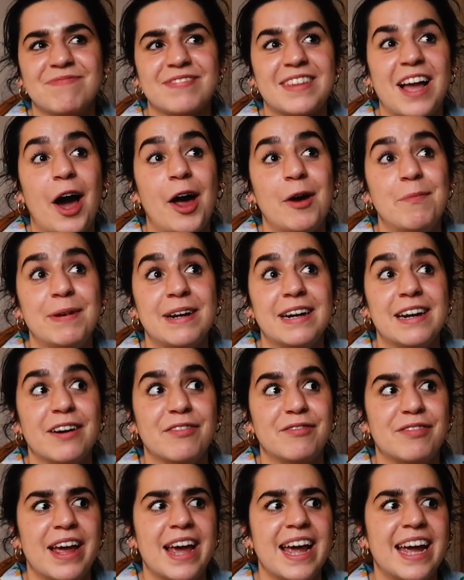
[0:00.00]
That'd be
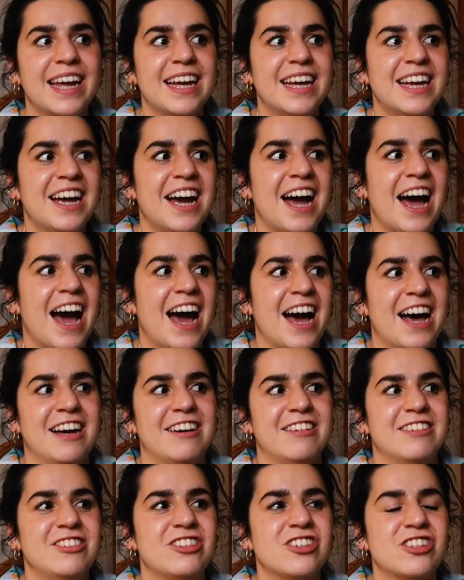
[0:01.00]
lovely.
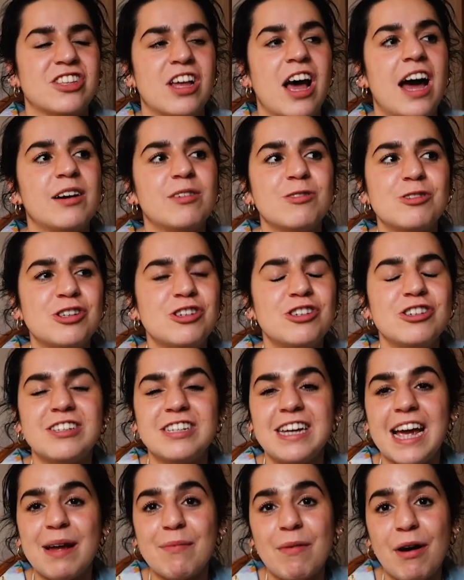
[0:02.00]
And also just
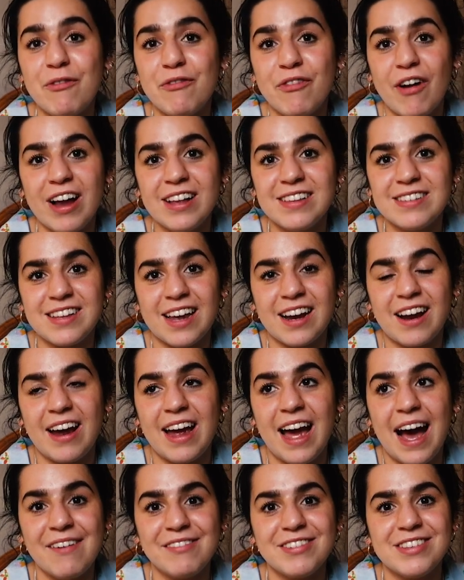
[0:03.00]
seeing my friends. Like, I
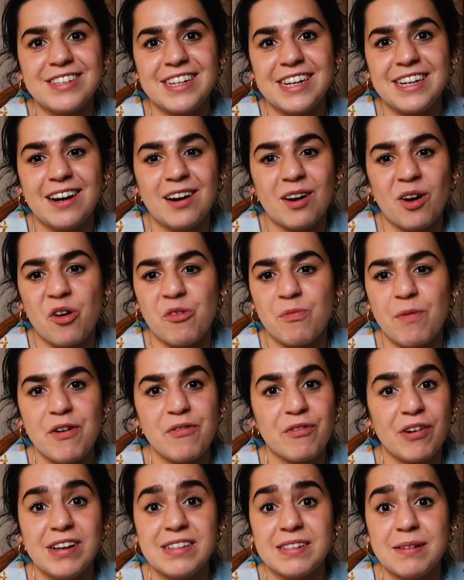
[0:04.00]
haven't seen a lot of my
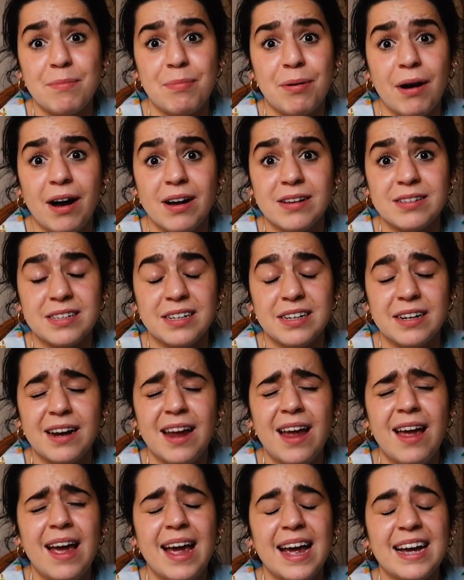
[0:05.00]
friends in person
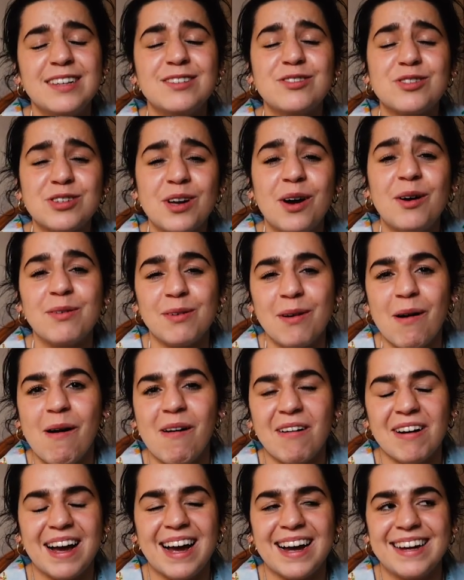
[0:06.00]
in so
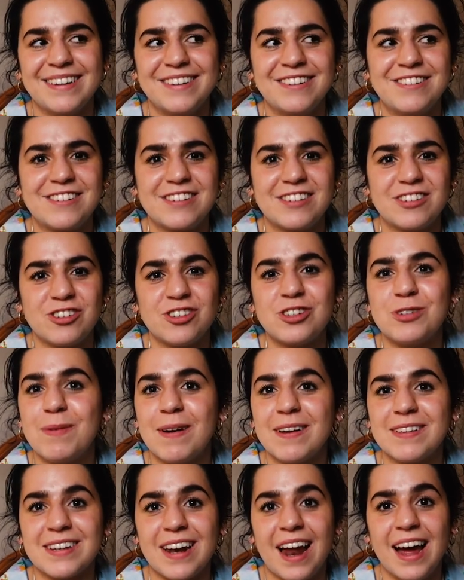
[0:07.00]
long. And just to be
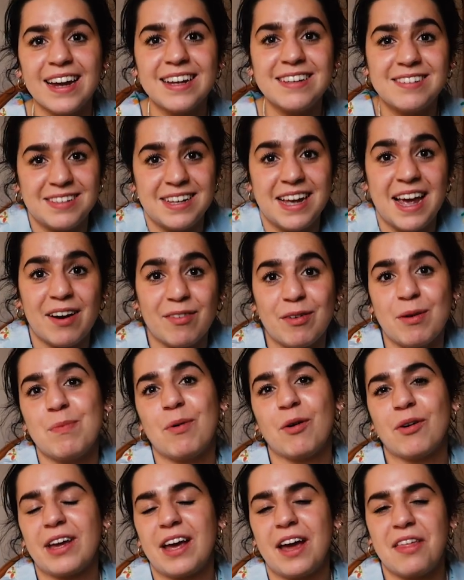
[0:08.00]
able to like see
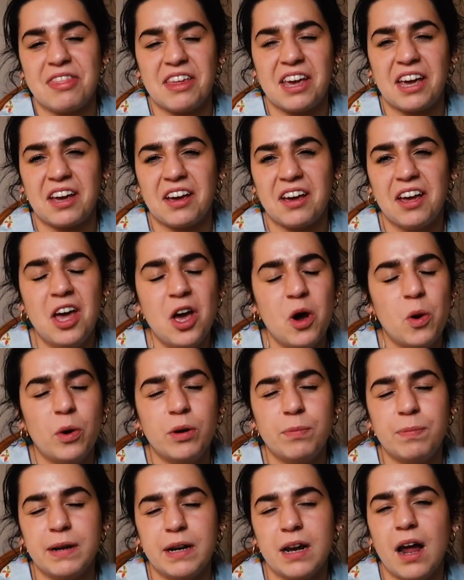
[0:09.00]
everybody, I think
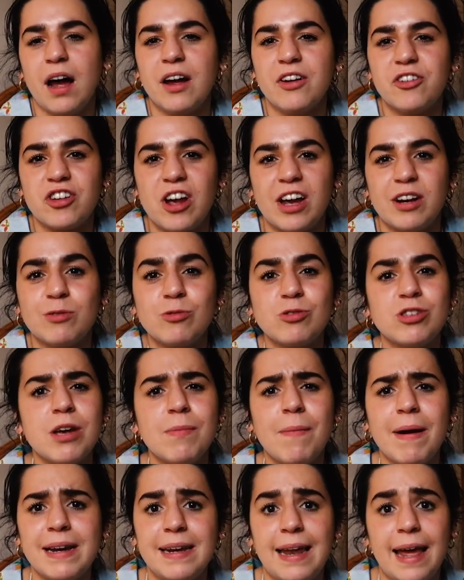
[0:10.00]
would be lush. And also
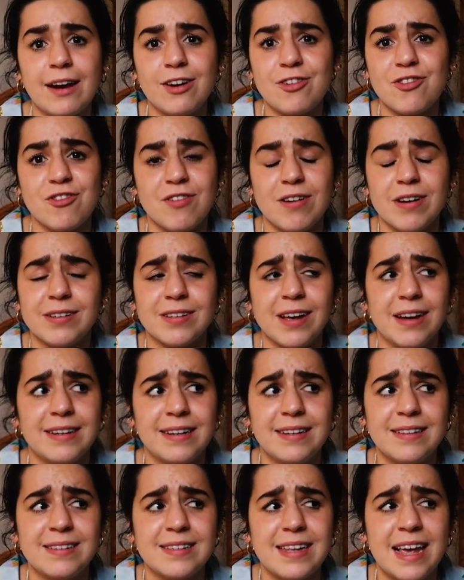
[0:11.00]
my lecturers, I
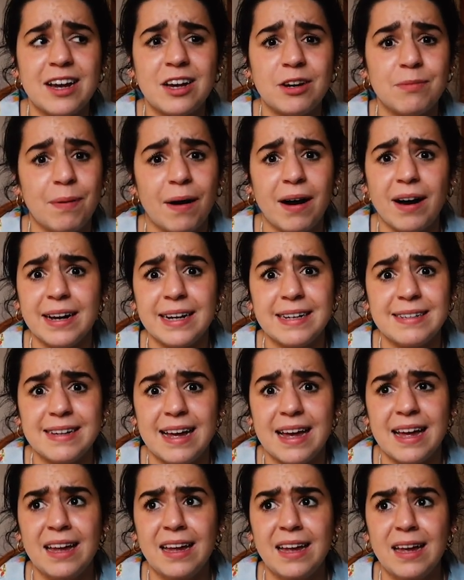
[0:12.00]
didn't say goodbye
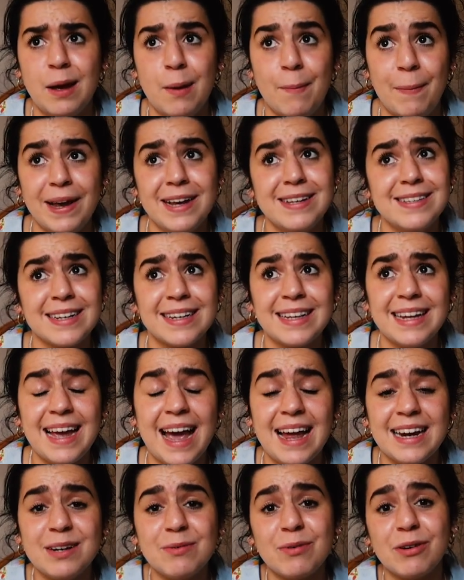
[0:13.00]
to basically
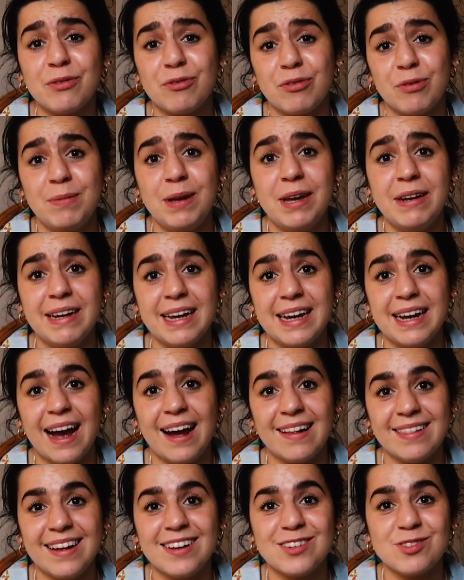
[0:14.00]
anyone from uni,
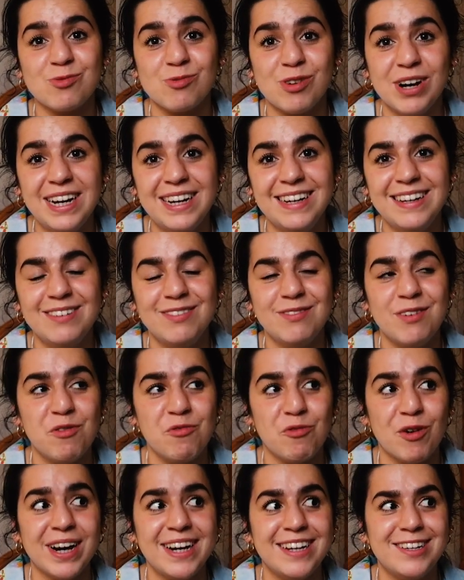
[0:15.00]
and that's really,
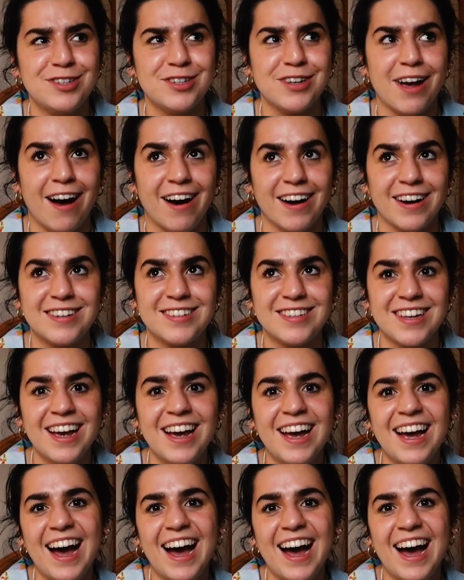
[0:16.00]
really sucks.